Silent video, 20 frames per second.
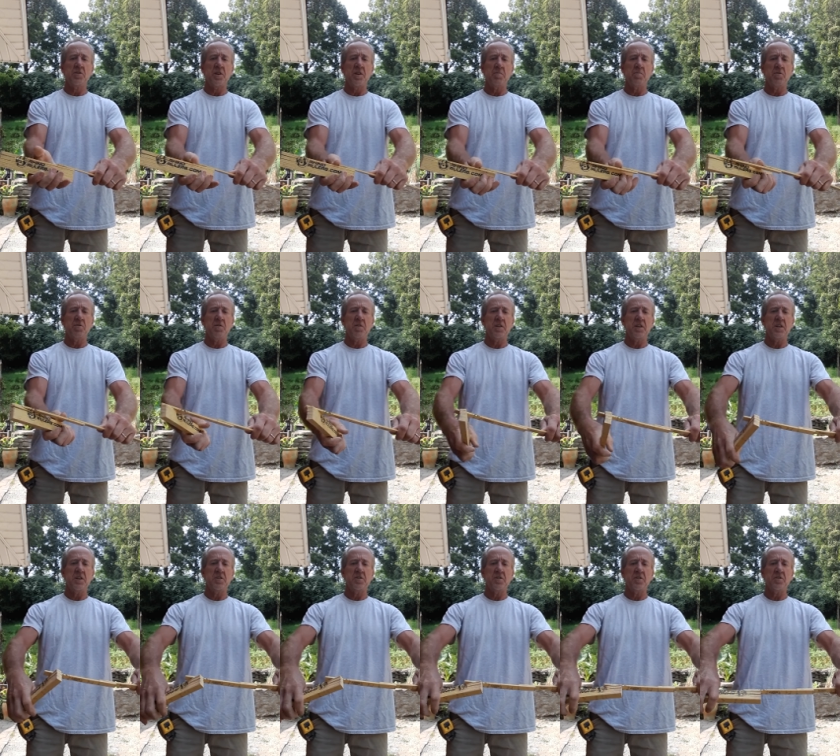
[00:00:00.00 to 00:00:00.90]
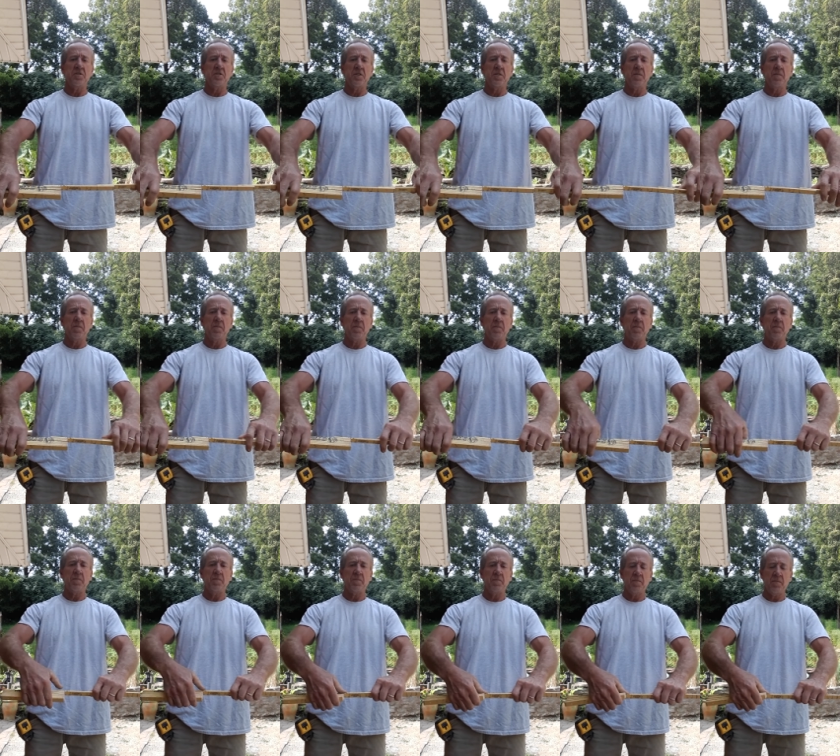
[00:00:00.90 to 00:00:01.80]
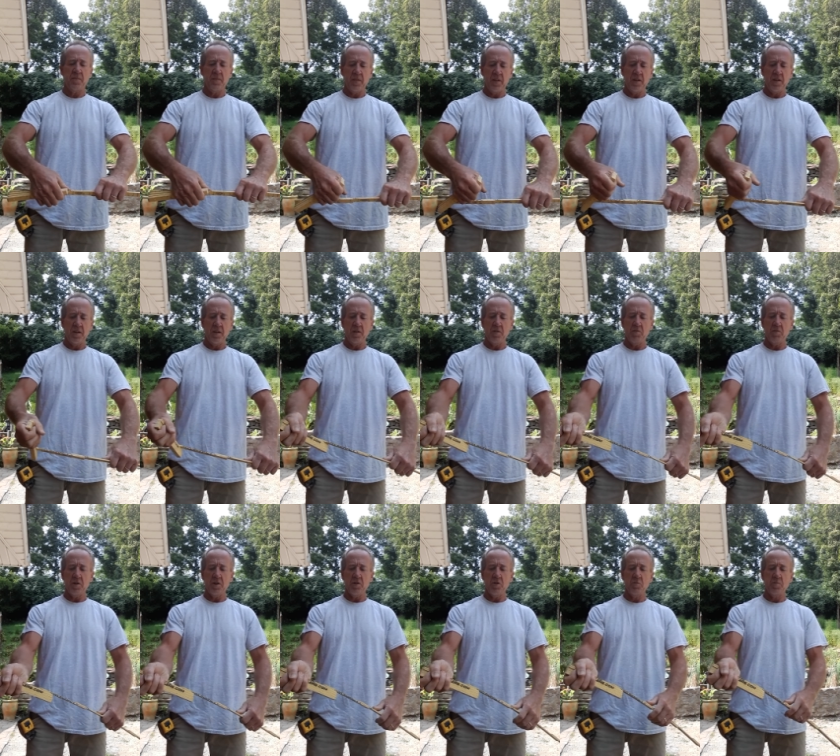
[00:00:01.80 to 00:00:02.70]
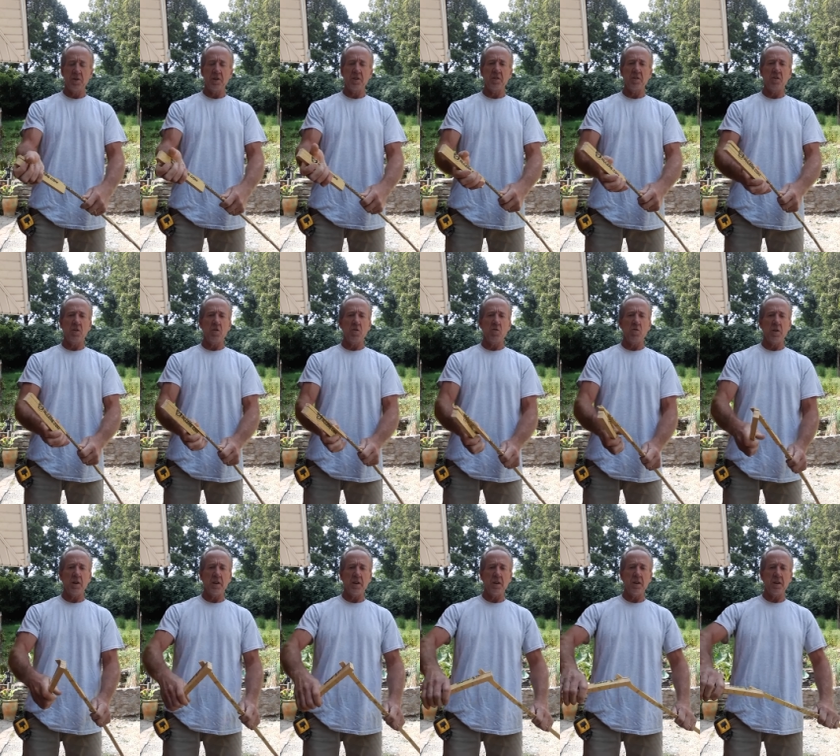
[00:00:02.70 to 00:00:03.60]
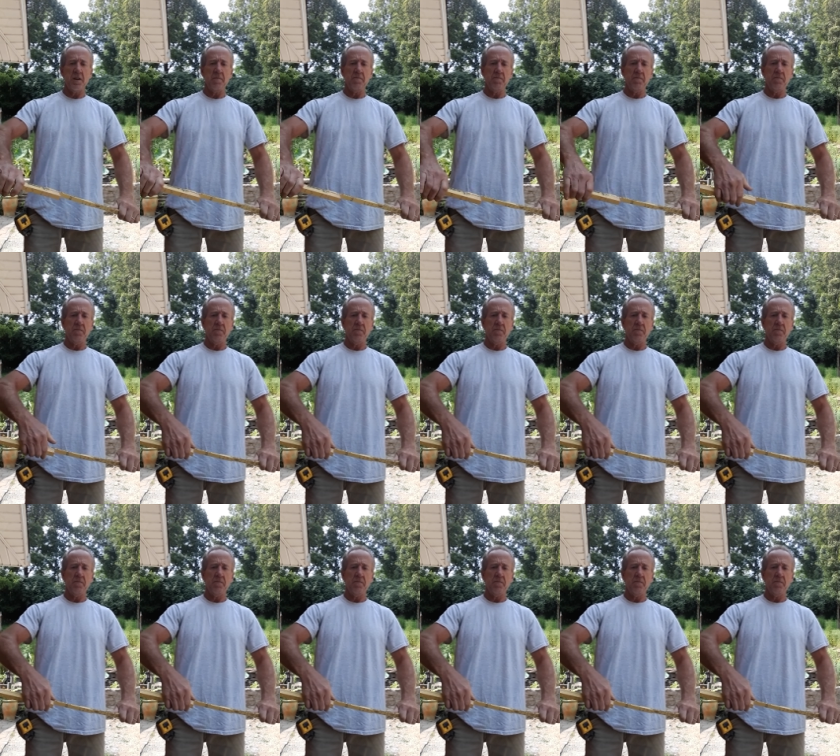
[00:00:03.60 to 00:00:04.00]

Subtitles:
up on hinges. And when I open it all the way up,